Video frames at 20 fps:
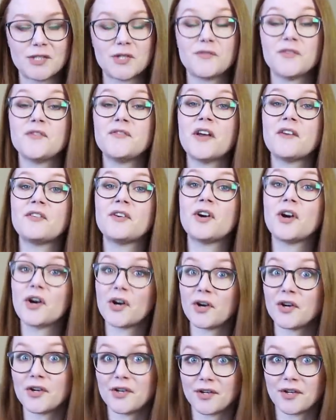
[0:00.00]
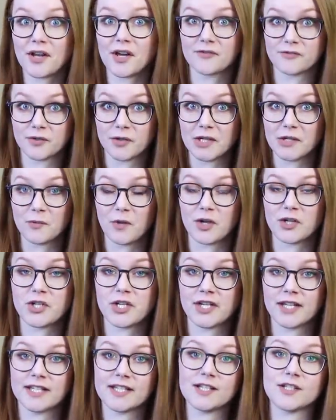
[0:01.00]
So if you've never heard of
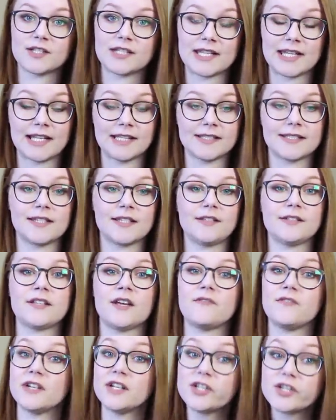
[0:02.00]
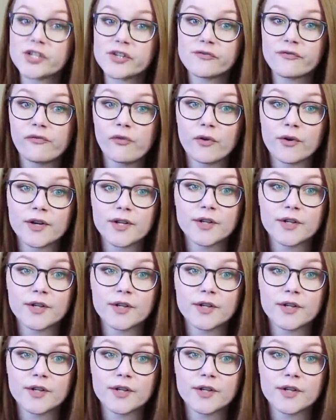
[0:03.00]
greenwashing, here's a nice little definition for